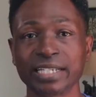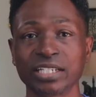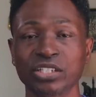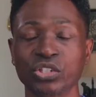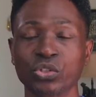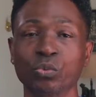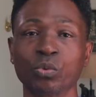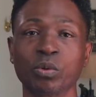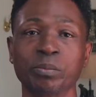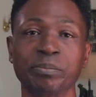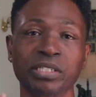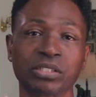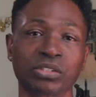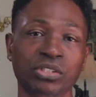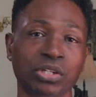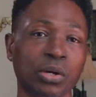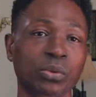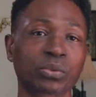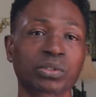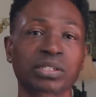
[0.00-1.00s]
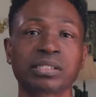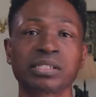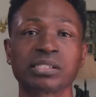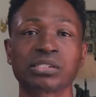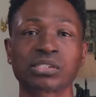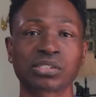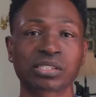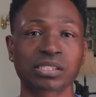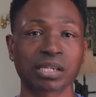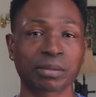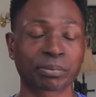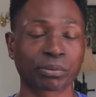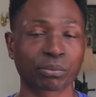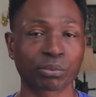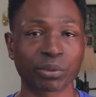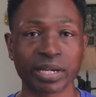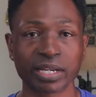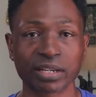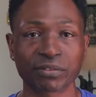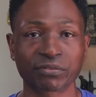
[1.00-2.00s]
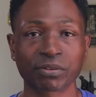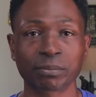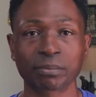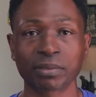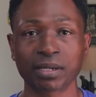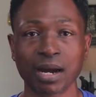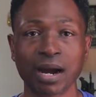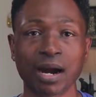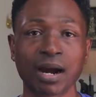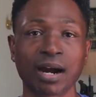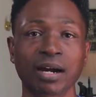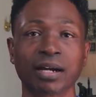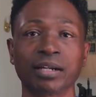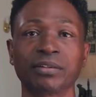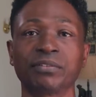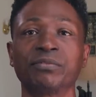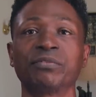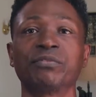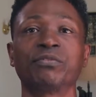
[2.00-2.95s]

you will be totally separated from God